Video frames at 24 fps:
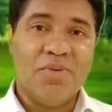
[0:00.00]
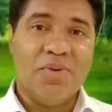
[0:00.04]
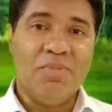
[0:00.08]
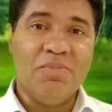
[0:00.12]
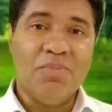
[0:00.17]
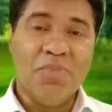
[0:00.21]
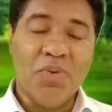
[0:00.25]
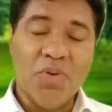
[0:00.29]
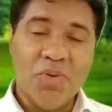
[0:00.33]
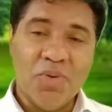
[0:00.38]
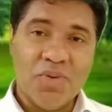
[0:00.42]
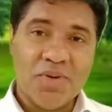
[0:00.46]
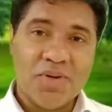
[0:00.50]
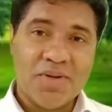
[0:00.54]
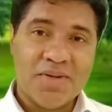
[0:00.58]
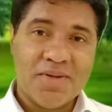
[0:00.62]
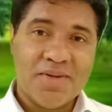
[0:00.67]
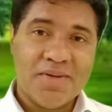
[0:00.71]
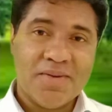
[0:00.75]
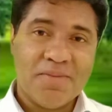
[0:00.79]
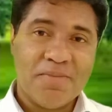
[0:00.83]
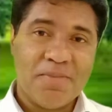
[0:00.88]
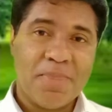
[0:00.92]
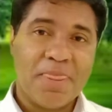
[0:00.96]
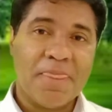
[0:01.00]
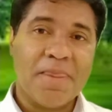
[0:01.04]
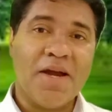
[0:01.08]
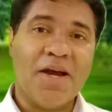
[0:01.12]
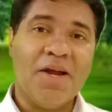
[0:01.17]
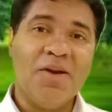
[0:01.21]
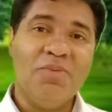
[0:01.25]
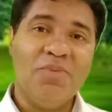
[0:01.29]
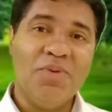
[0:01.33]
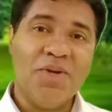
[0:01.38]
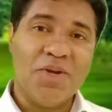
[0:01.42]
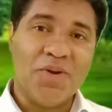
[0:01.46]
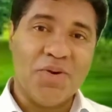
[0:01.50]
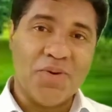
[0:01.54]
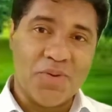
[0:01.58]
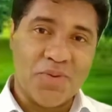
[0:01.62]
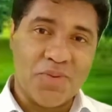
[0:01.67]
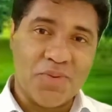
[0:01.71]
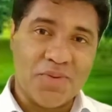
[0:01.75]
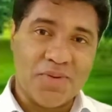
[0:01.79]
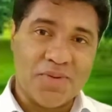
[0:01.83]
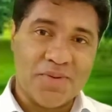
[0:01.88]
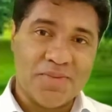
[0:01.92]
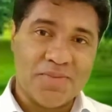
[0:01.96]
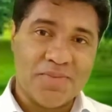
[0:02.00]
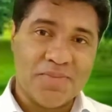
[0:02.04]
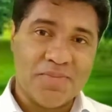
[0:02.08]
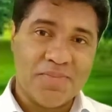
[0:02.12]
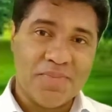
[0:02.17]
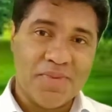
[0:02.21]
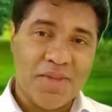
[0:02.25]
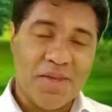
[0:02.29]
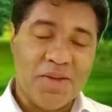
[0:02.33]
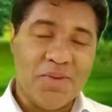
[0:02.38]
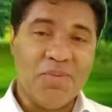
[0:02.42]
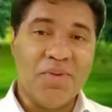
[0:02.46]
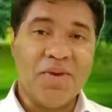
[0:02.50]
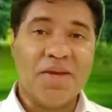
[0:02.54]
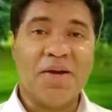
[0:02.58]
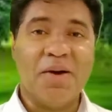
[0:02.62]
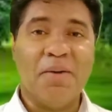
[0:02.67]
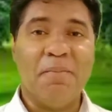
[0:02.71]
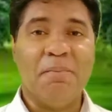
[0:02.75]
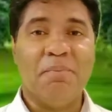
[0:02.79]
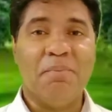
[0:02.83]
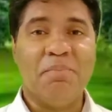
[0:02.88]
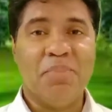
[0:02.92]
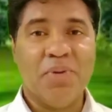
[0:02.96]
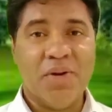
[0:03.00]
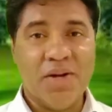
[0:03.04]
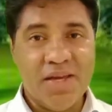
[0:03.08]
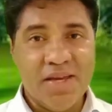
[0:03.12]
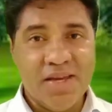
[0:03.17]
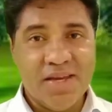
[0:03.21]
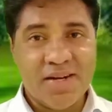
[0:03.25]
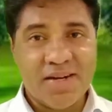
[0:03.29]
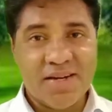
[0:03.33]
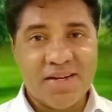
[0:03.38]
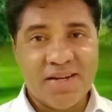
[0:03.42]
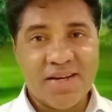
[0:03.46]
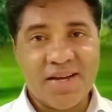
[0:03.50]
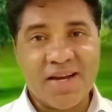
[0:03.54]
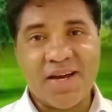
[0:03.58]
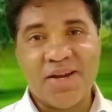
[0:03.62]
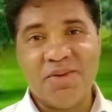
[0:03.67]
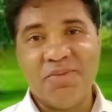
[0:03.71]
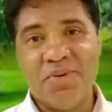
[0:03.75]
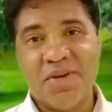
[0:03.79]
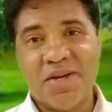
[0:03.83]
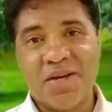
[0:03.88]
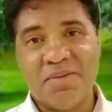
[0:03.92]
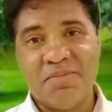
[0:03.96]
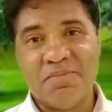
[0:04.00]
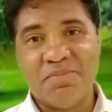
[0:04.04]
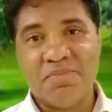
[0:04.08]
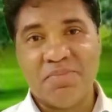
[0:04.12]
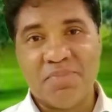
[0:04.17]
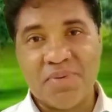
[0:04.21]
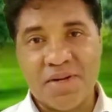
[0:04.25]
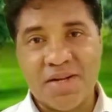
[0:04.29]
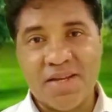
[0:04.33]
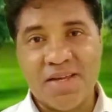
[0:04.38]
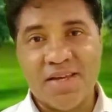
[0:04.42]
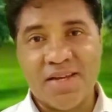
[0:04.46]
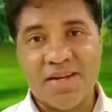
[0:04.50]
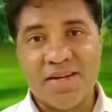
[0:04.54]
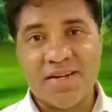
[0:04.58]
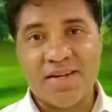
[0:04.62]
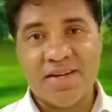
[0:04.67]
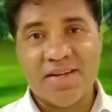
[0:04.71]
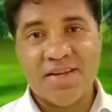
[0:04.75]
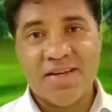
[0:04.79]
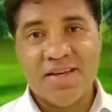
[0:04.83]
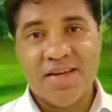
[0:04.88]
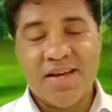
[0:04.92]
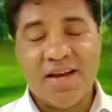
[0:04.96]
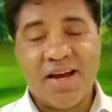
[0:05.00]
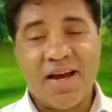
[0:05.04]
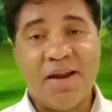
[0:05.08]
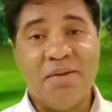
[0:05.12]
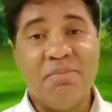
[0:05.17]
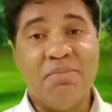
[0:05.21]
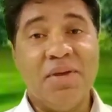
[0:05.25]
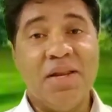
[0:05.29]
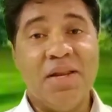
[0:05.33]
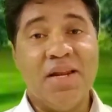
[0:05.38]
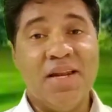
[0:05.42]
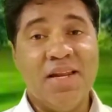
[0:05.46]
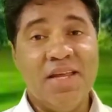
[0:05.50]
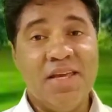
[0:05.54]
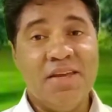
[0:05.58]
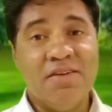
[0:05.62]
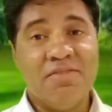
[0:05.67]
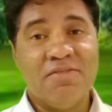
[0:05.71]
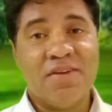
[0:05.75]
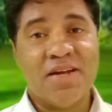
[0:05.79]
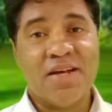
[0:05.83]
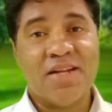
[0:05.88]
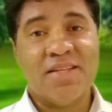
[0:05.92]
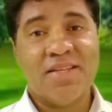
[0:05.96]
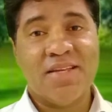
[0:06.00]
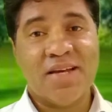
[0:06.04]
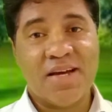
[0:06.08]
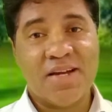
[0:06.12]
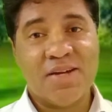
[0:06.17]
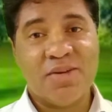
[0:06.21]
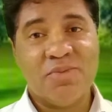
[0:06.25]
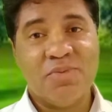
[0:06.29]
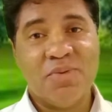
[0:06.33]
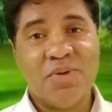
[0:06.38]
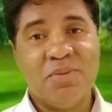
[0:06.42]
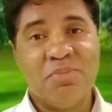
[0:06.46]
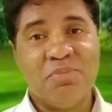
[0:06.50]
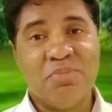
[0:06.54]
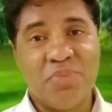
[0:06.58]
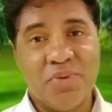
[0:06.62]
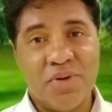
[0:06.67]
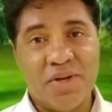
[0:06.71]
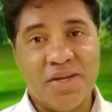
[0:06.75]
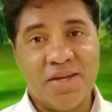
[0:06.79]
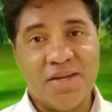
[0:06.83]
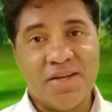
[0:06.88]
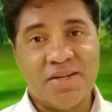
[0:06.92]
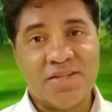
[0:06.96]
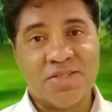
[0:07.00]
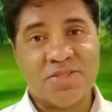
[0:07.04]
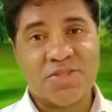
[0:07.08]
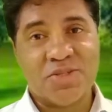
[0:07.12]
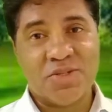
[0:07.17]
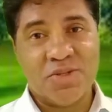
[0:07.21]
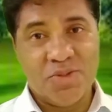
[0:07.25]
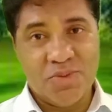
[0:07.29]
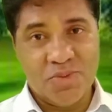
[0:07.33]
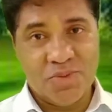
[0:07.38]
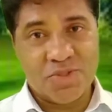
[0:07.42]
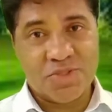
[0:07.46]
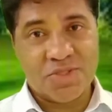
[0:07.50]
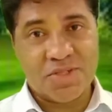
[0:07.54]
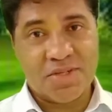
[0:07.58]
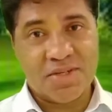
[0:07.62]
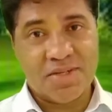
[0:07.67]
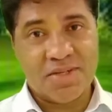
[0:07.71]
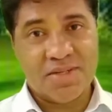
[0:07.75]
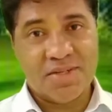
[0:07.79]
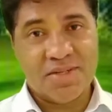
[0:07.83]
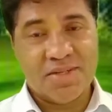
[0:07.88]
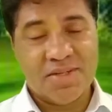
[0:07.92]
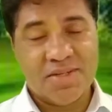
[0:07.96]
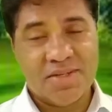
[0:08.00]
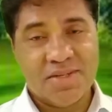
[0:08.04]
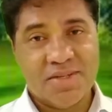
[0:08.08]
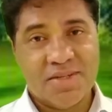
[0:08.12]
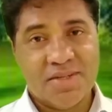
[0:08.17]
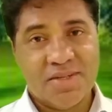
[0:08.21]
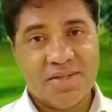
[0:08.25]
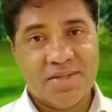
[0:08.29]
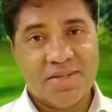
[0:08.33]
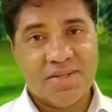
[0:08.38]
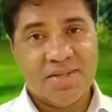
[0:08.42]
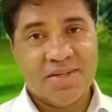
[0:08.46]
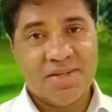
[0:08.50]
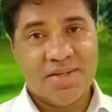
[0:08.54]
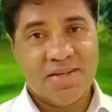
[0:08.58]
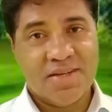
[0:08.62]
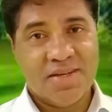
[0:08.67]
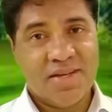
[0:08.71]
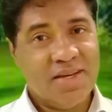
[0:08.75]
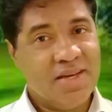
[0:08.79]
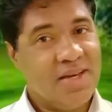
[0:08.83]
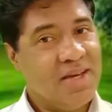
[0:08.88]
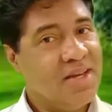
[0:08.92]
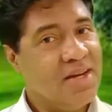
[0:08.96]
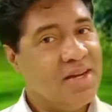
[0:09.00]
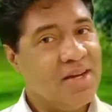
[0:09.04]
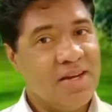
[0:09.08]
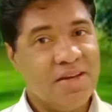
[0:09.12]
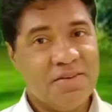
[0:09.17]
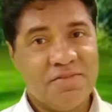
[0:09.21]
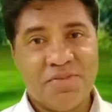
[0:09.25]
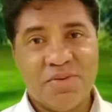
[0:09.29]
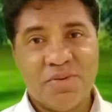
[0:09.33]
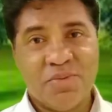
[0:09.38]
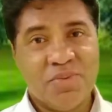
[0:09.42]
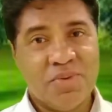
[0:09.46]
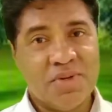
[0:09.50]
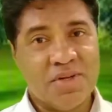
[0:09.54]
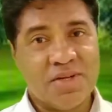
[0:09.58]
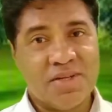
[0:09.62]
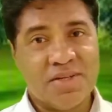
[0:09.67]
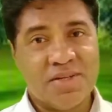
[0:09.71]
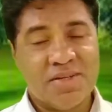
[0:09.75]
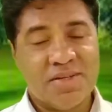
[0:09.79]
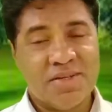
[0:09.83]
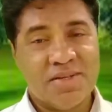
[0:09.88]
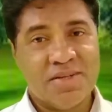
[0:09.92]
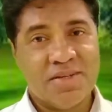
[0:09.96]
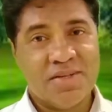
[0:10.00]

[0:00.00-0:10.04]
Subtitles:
We moan and we groan. We complain and we complain and believe that that will bring a solution. It never would.